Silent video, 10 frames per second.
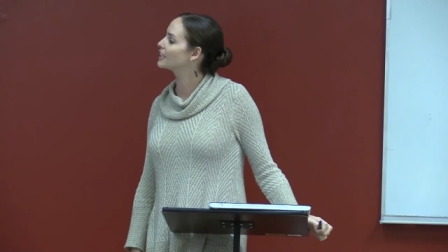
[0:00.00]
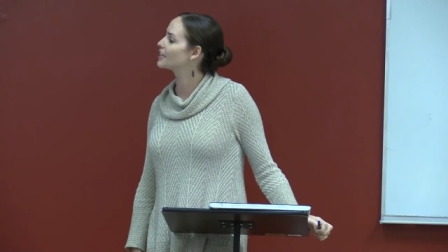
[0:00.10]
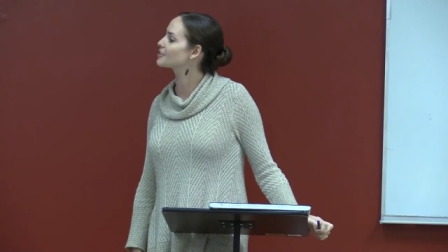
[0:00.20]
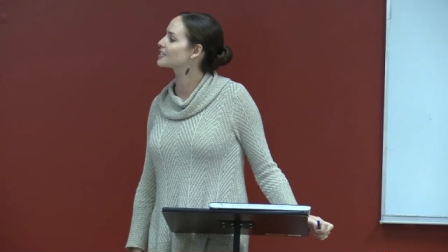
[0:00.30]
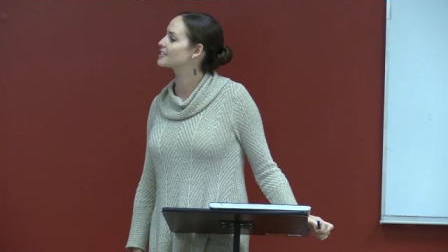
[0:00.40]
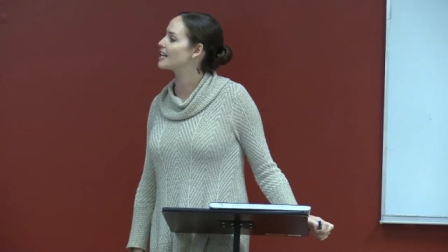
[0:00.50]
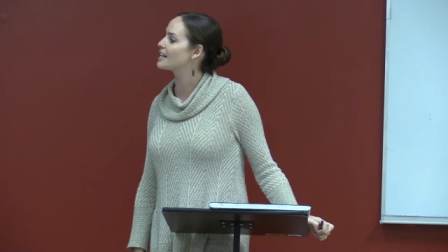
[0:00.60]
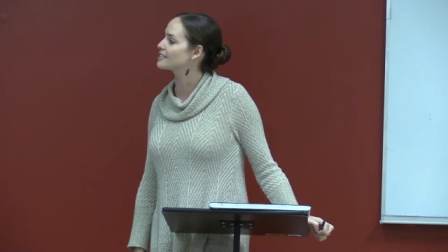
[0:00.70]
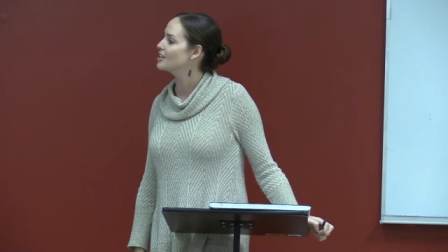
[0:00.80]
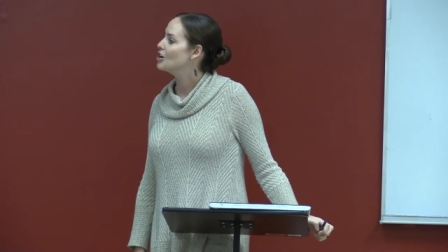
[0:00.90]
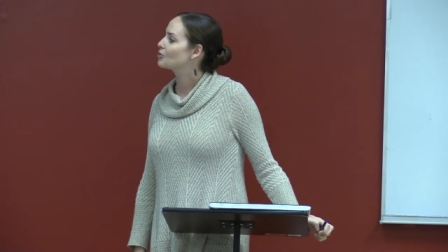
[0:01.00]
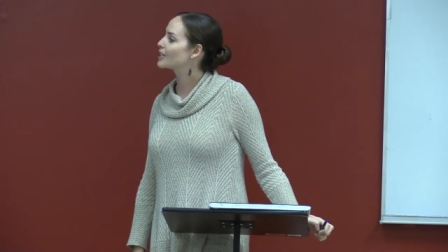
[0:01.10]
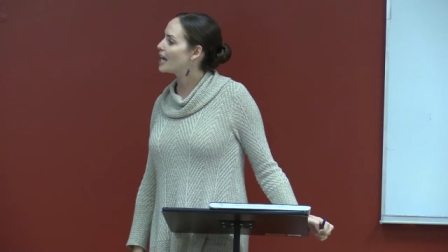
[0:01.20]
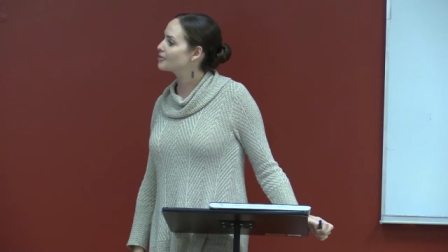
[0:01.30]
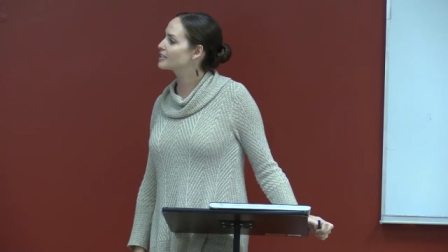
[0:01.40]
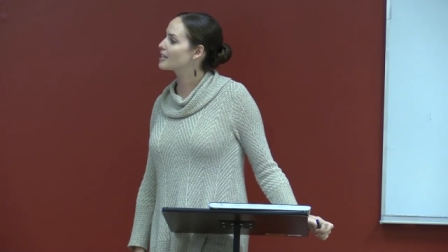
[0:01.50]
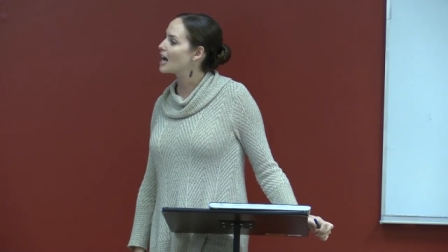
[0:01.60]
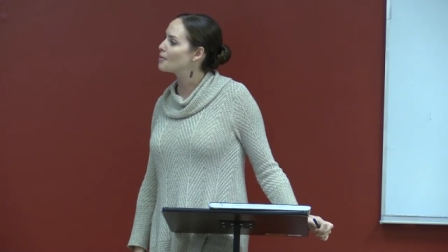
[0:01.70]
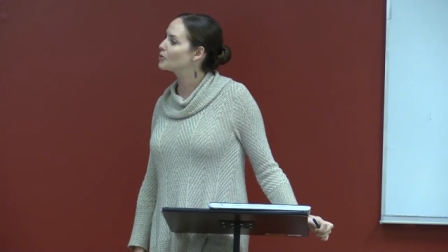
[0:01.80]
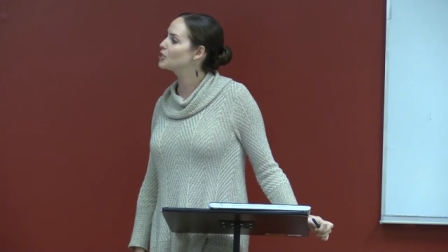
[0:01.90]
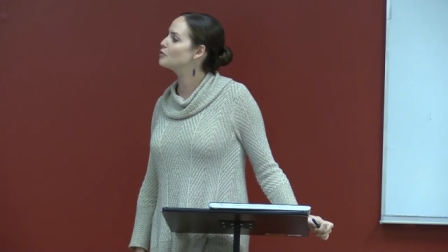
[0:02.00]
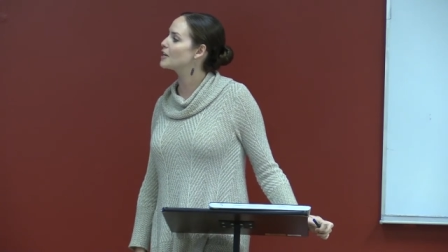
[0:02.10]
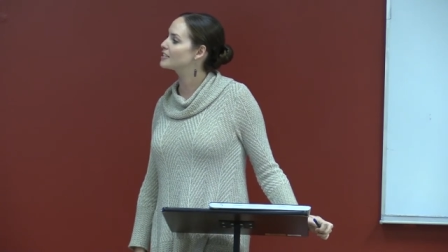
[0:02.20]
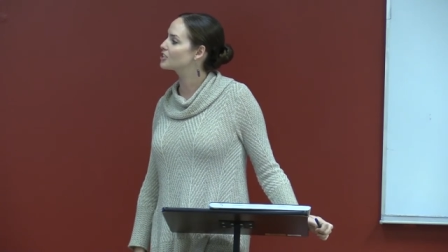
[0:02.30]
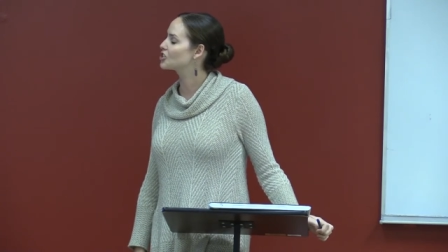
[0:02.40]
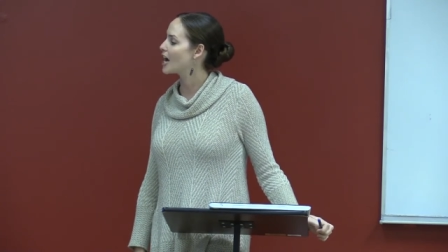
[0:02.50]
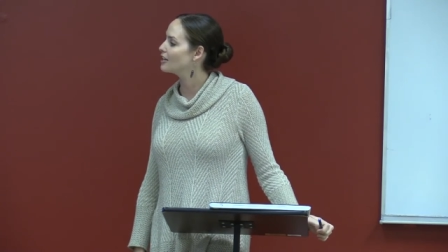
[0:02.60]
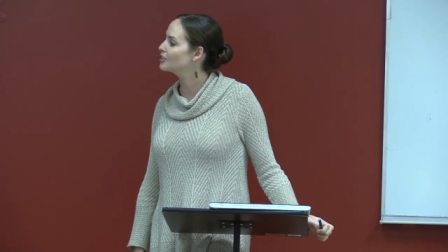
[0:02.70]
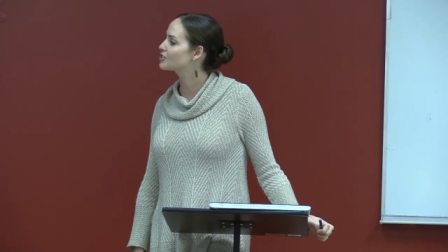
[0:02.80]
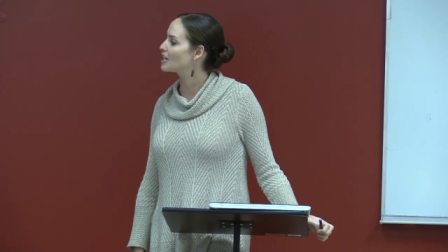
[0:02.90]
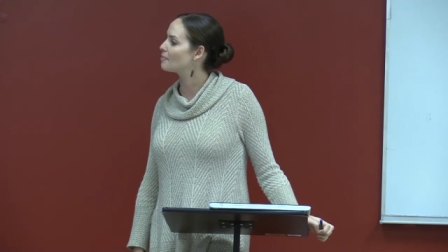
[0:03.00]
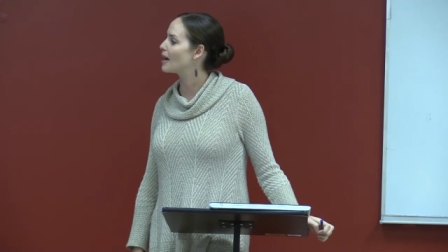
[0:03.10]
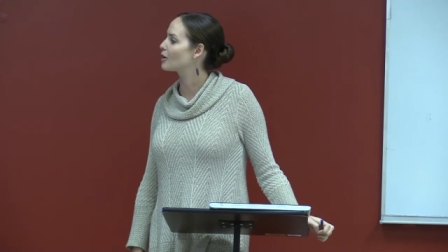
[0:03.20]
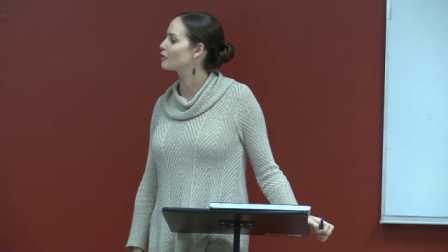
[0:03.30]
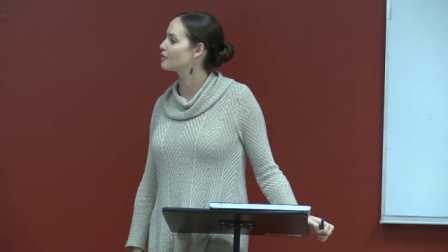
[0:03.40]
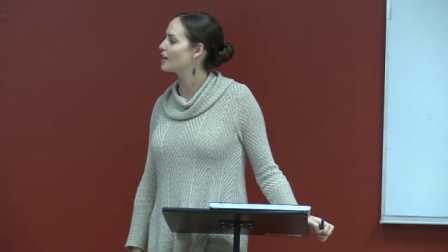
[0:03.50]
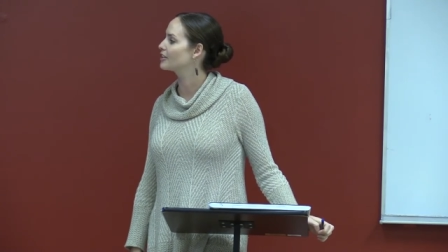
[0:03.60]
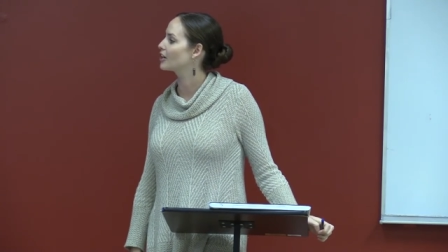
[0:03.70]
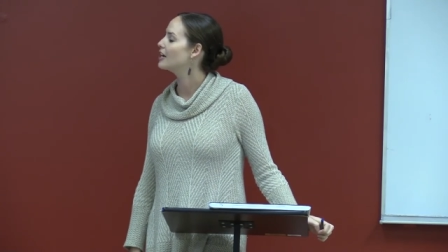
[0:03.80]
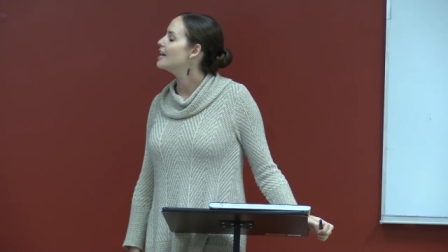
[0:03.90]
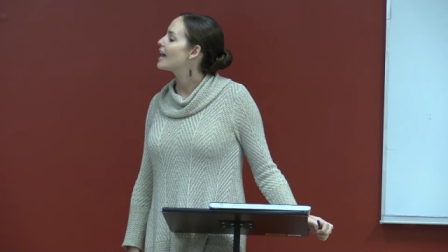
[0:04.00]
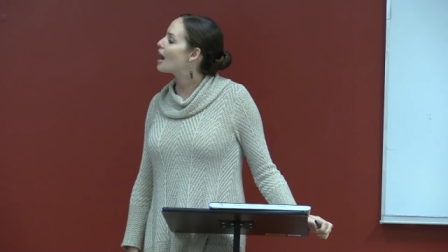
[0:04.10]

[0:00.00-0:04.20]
to later success. Recount a time when you faced a challenge, setback, or failure.